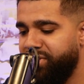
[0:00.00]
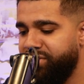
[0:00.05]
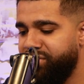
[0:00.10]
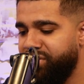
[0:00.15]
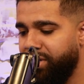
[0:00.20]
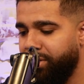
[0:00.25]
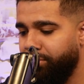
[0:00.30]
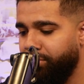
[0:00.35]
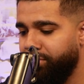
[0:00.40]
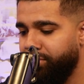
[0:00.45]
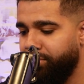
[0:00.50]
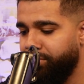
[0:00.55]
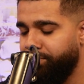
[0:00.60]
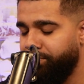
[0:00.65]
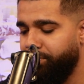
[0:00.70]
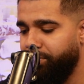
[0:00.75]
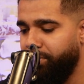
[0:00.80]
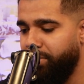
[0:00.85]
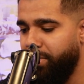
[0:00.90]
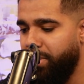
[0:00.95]
general
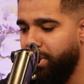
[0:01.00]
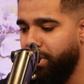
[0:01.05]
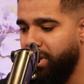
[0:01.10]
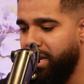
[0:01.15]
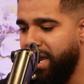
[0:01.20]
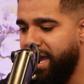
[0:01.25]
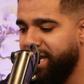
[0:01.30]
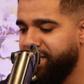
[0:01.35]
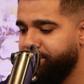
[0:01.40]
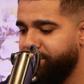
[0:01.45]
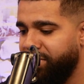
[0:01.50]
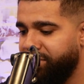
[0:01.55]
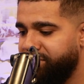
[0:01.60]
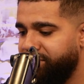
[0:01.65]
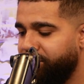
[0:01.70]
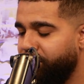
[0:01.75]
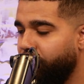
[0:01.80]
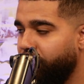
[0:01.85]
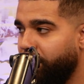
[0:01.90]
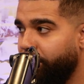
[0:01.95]

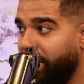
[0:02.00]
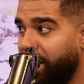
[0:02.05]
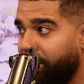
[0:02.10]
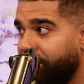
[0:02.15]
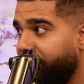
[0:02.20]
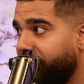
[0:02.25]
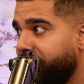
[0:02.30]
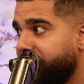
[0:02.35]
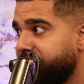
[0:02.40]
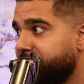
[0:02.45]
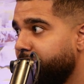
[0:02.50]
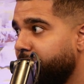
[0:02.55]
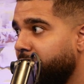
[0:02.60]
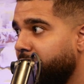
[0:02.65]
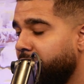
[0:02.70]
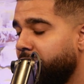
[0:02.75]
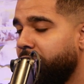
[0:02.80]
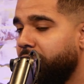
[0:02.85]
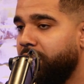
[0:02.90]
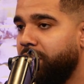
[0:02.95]
aspect of going about things.
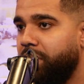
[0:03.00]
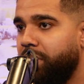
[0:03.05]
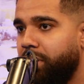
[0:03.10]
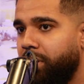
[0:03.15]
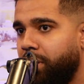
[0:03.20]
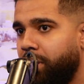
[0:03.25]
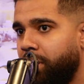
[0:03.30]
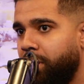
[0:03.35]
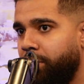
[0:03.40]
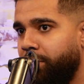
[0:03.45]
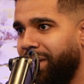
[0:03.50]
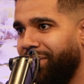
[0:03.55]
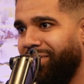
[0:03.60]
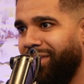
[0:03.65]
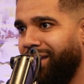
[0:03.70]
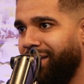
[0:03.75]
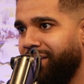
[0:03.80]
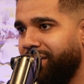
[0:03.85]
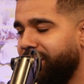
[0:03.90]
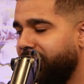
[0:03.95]
But at
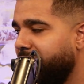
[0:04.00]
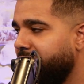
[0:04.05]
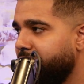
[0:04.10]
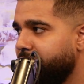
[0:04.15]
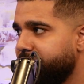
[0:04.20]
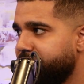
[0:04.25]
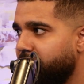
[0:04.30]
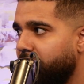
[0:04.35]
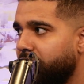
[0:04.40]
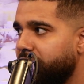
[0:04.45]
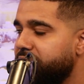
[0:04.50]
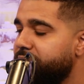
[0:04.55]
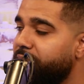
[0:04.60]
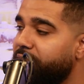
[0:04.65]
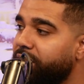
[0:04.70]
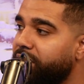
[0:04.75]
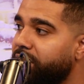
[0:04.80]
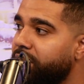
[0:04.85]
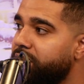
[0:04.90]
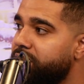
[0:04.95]
the end of the day, it was all
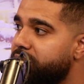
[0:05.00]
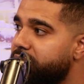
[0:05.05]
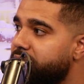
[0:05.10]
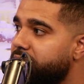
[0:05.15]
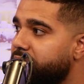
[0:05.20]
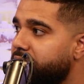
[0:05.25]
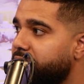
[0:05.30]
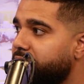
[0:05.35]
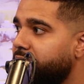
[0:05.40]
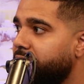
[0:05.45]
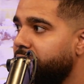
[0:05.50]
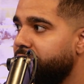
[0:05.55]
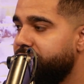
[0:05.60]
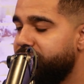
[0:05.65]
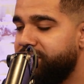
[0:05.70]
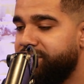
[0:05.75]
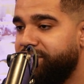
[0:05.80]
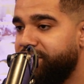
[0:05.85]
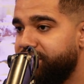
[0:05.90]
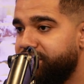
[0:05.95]
experience. You know,
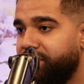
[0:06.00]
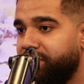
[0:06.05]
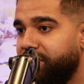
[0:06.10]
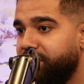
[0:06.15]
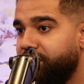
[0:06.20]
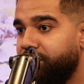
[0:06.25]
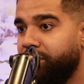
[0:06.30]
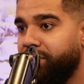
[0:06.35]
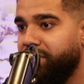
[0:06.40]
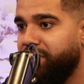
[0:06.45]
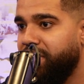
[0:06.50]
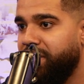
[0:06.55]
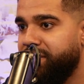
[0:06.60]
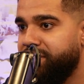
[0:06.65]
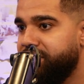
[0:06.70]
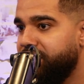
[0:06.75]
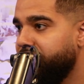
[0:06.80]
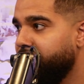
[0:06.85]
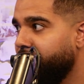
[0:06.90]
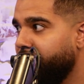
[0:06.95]
just physically doing
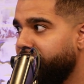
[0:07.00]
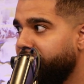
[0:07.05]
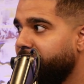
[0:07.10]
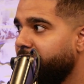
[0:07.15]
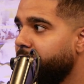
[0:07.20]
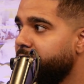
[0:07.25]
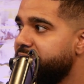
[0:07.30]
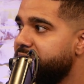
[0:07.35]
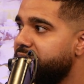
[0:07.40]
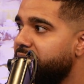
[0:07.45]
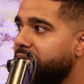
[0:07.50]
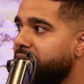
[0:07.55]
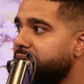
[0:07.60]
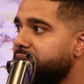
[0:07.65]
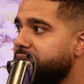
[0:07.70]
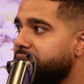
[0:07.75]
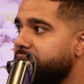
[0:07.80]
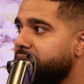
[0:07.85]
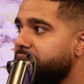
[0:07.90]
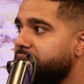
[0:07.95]
things and learning from mistakes.